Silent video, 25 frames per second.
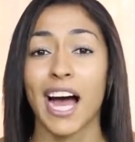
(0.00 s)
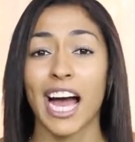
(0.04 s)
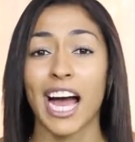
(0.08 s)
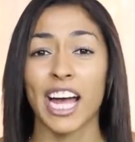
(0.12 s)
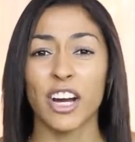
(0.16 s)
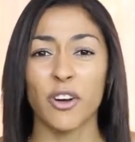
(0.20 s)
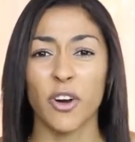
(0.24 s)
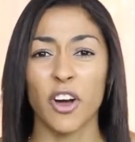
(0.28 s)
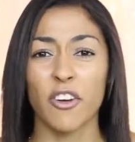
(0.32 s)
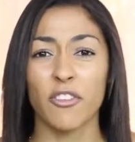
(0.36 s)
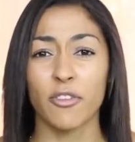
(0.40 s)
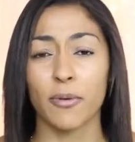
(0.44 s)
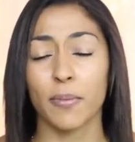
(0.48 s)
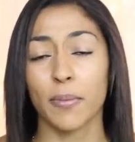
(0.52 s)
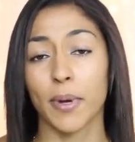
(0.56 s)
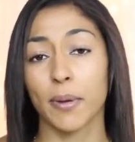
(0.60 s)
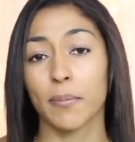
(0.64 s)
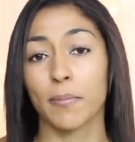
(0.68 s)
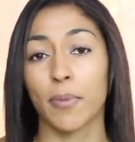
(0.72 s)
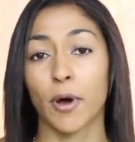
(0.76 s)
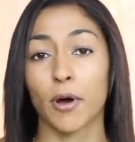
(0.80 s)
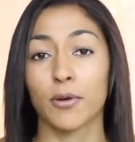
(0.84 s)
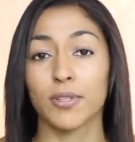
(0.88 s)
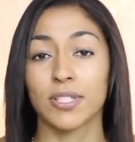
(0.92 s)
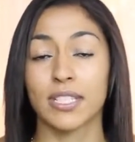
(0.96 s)
I know I haven't
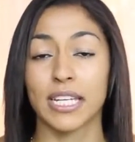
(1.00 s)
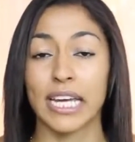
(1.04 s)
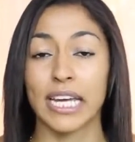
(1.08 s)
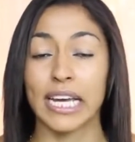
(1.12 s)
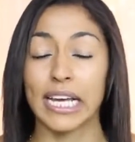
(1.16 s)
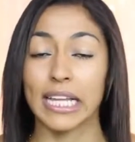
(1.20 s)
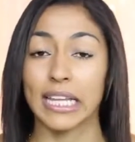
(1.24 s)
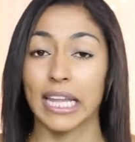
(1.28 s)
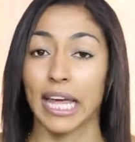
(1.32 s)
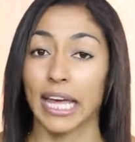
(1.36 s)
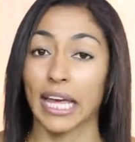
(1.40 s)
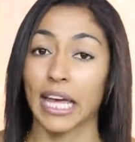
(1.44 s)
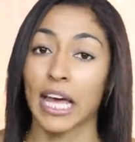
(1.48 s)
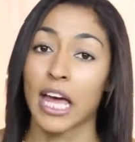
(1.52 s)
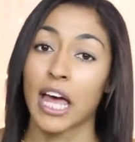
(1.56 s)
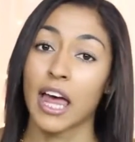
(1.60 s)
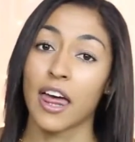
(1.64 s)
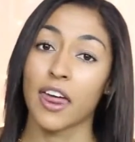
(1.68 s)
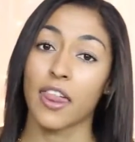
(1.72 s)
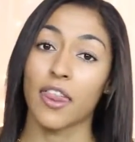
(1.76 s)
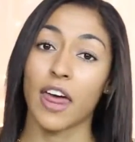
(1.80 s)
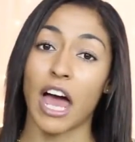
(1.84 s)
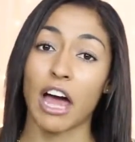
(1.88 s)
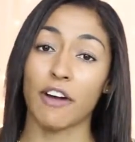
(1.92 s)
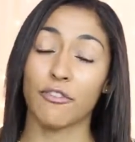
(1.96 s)
been posting like
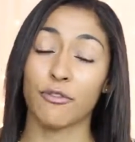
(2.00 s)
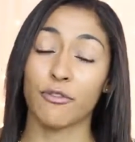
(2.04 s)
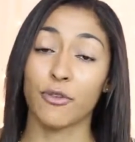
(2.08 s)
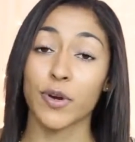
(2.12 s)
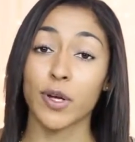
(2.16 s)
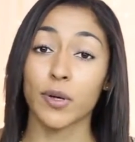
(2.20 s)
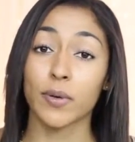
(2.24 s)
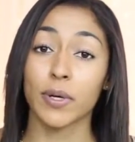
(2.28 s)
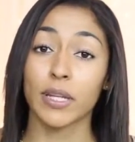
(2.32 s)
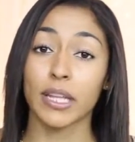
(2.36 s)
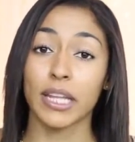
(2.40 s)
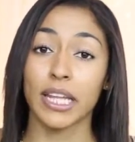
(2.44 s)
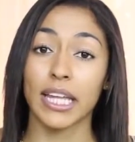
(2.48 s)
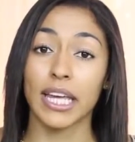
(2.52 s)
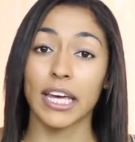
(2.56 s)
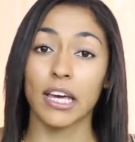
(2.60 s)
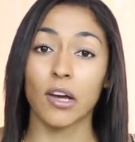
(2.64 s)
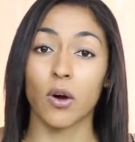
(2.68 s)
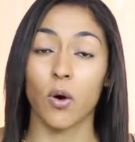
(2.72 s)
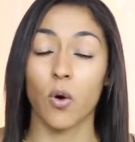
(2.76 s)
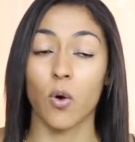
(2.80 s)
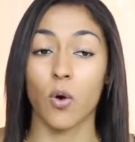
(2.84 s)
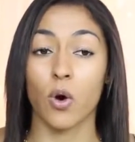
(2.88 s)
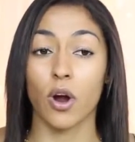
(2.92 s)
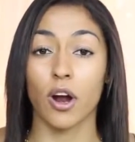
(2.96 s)
that
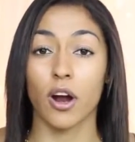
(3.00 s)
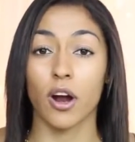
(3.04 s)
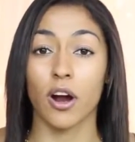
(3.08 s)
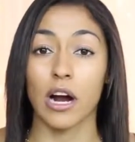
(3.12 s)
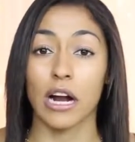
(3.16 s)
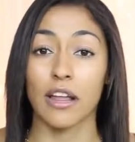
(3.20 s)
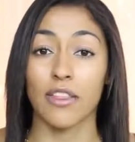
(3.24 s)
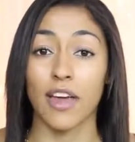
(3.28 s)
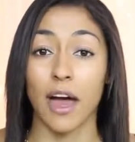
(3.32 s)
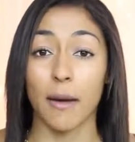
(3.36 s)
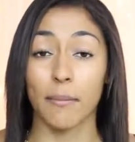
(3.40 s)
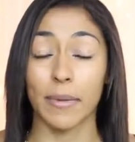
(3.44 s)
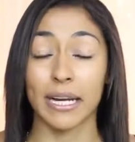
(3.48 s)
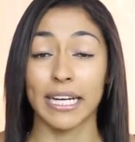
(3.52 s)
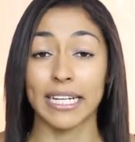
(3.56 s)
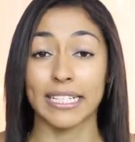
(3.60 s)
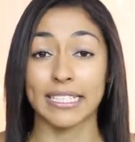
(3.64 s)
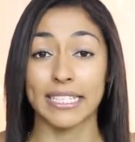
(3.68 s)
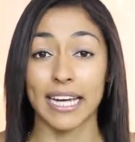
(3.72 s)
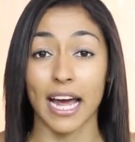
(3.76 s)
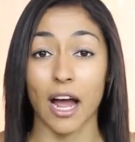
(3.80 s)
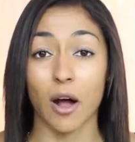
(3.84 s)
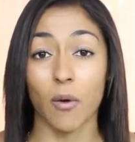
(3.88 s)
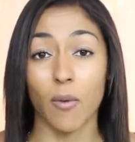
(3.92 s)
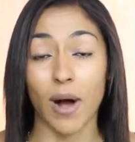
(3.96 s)
frequently or that
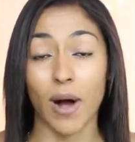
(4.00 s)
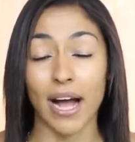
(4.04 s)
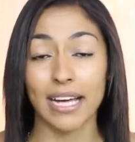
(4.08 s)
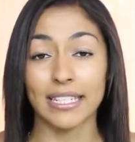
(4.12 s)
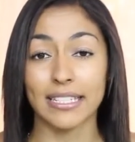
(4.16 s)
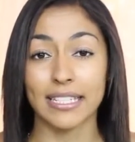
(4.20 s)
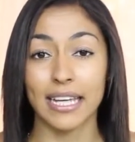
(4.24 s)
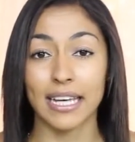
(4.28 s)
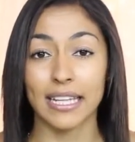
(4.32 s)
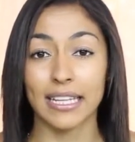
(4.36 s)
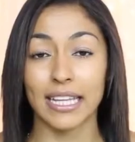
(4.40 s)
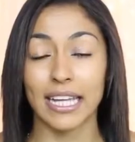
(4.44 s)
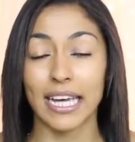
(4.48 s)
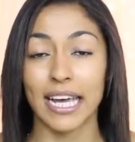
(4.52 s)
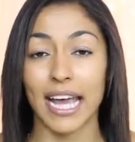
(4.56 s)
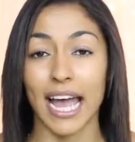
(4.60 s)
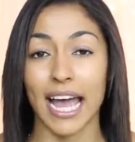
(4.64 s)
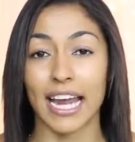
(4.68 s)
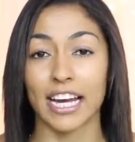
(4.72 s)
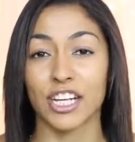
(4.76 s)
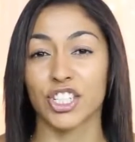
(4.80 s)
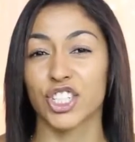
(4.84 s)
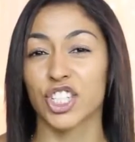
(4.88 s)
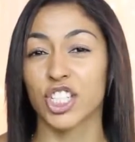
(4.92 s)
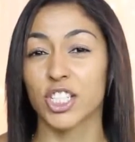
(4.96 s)
many DIYs lately,
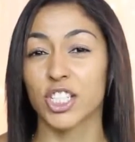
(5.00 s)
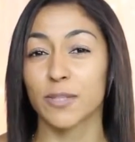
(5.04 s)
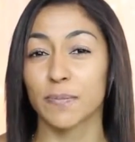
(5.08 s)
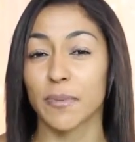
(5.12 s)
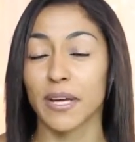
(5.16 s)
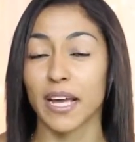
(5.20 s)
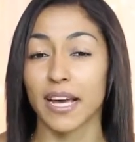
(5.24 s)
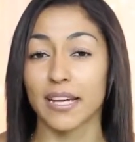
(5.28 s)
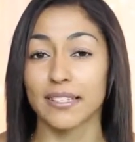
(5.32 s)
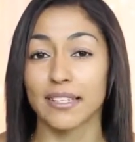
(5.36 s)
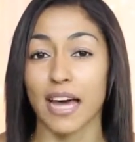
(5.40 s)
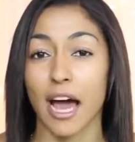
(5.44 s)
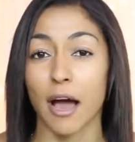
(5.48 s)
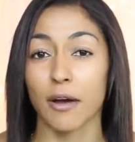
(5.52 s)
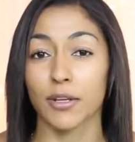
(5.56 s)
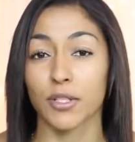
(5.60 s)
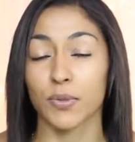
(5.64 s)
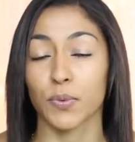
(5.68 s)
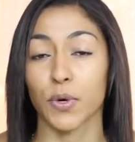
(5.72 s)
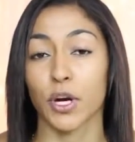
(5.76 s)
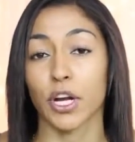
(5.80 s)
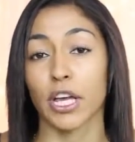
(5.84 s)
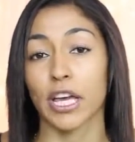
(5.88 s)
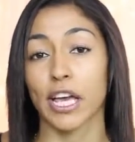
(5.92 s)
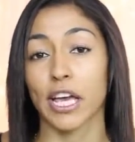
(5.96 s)
and it's just because I
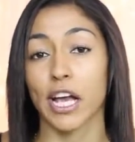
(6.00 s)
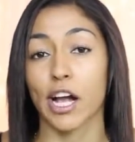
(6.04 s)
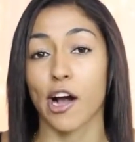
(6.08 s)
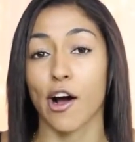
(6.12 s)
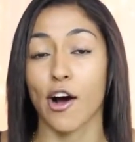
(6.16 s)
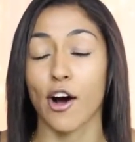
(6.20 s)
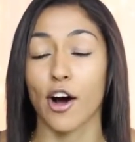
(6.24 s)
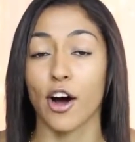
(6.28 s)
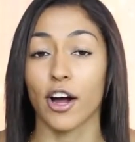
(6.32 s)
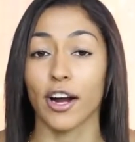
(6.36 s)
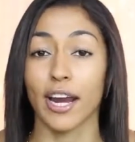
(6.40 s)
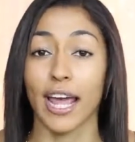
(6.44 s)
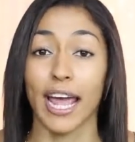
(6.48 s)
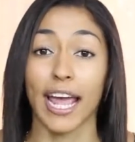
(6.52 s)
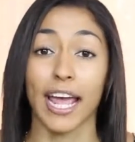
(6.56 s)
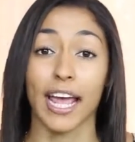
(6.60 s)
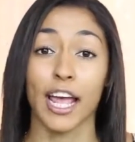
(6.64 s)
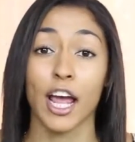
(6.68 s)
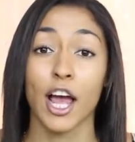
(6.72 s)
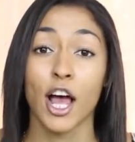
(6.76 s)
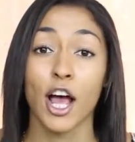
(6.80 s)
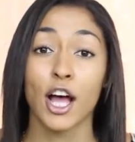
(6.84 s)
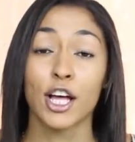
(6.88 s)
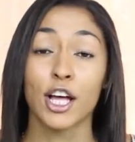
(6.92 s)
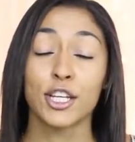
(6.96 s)
was working on
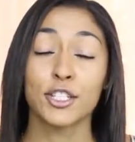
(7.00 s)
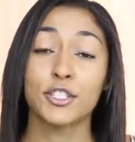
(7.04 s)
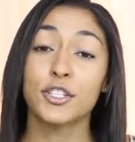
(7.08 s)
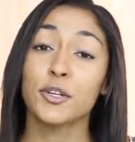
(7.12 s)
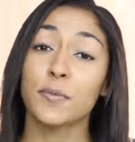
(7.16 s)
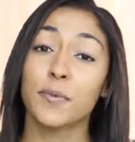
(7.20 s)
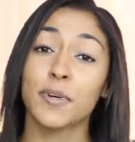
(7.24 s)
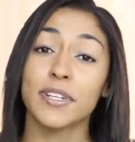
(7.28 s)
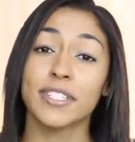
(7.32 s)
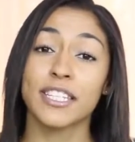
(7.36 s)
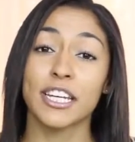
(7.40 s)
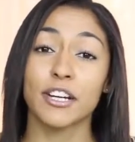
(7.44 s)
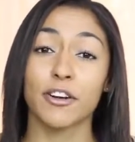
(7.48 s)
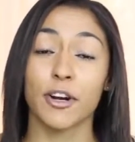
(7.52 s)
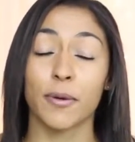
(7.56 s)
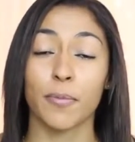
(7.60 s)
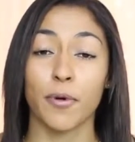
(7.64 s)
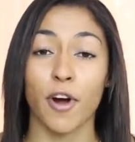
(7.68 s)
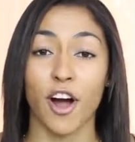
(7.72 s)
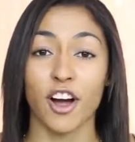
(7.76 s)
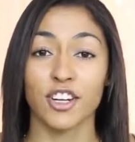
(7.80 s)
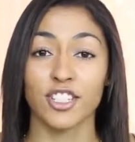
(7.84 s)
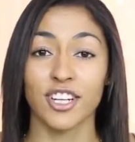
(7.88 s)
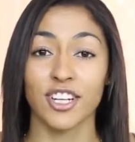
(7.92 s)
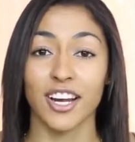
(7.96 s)
a super secret
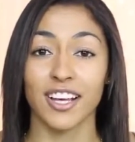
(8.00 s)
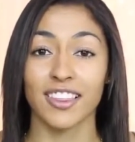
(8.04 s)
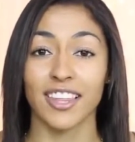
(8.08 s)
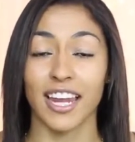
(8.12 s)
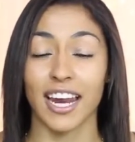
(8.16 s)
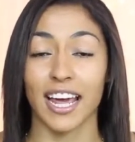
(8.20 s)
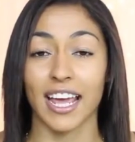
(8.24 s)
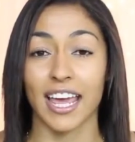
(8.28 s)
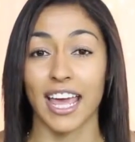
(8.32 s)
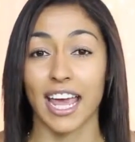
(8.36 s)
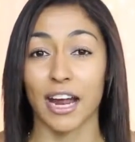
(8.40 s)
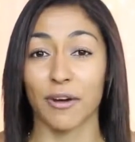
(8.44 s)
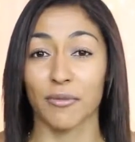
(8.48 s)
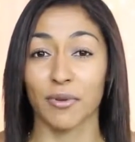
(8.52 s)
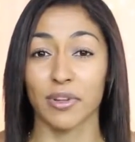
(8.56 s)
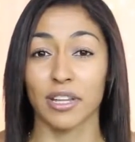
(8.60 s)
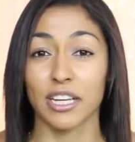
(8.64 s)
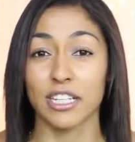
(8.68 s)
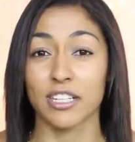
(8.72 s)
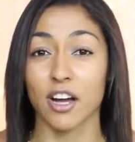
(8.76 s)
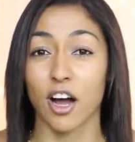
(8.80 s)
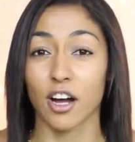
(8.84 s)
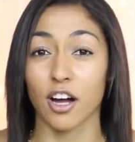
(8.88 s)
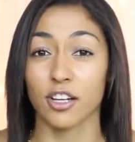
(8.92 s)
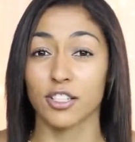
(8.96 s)
project that I can't
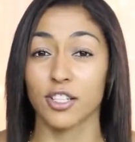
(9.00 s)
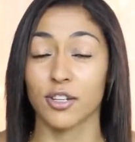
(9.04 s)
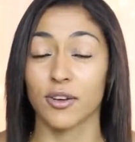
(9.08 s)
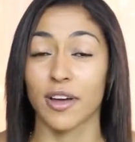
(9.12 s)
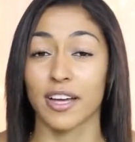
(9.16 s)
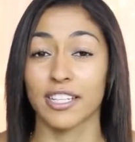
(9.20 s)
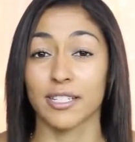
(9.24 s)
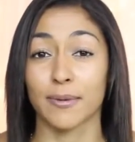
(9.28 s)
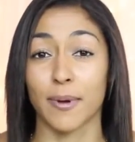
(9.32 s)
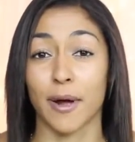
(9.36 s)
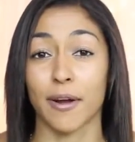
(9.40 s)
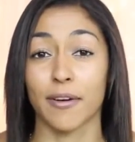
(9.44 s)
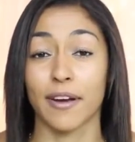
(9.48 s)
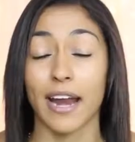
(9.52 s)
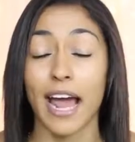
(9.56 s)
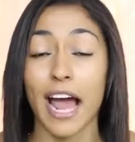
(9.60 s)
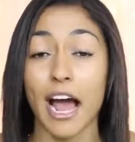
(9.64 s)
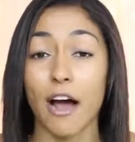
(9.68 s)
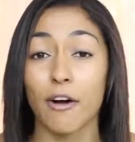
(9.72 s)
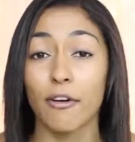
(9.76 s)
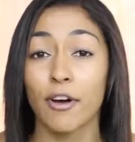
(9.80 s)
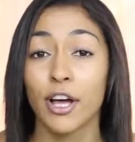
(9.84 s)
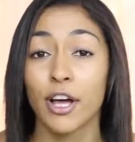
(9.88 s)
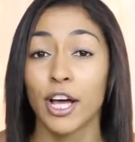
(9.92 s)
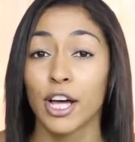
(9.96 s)
really talk to you guys about
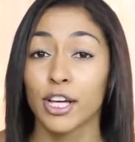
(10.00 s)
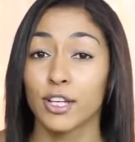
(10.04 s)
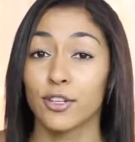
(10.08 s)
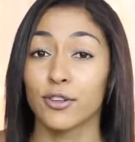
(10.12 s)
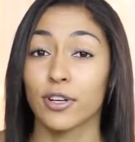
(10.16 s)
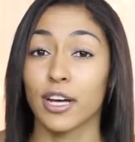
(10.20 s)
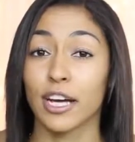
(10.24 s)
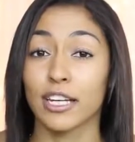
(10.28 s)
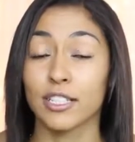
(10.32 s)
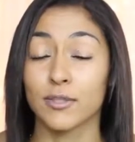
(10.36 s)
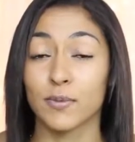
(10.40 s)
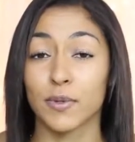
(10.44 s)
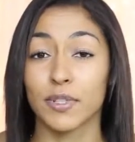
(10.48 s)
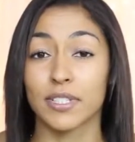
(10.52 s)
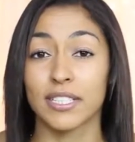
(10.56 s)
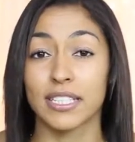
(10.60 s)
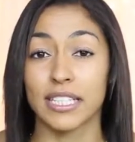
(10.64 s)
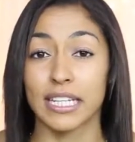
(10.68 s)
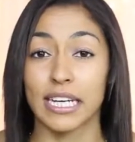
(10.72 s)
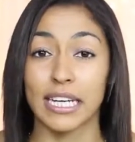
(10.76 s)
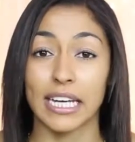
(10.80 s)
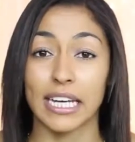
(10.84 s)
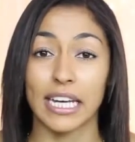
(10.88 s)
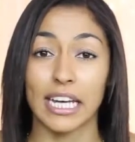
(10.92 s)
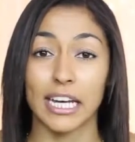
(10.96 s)
now. You guys will
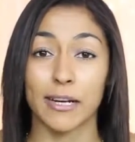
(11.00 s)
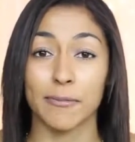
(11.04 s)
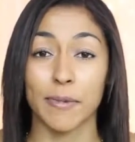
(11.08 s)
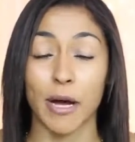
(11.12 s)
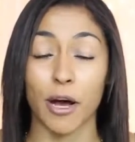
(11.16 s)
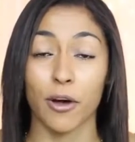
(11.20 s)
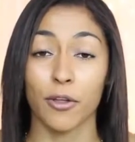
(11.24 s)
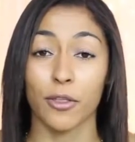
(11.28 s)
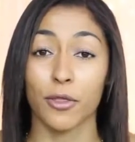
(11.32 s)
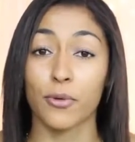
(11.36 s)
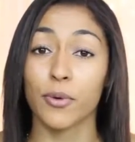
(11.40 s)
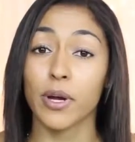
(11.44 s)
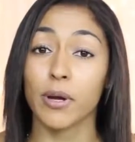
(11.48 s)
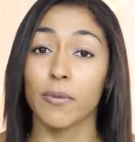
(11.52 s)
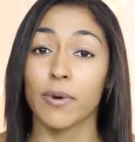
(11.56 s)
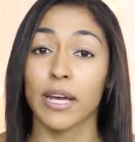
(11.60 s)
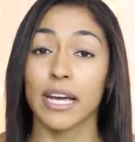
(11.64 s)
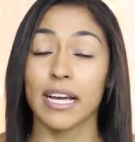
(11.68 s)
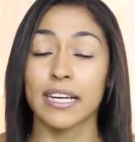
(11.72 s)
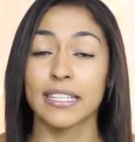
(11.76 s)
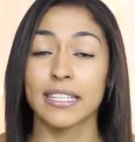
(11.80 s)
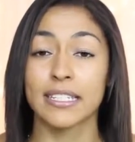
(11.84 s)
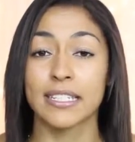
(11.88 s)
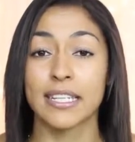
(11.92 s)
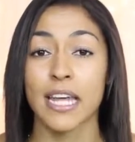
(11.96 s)
see it in about 3
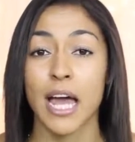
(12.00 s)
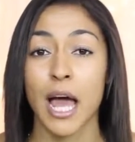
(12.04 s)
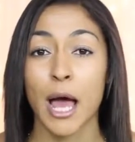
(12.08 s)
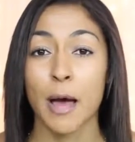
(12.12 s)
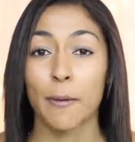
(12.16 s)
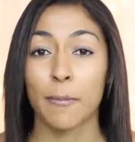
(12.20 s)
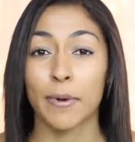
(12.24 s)
weeks.